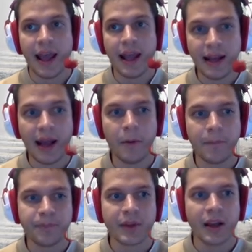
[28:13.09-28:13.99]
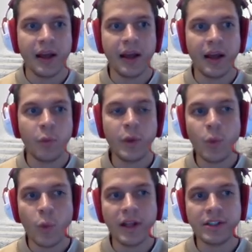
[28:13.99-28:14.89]
and now uh,
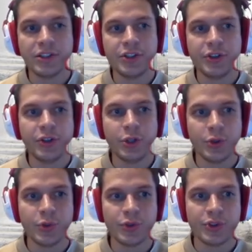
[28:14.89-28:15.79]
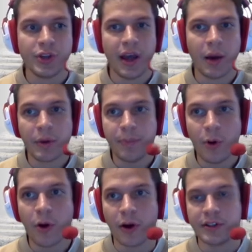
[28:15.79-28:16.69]
we want to use a
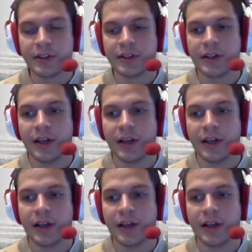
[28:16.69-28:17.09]
report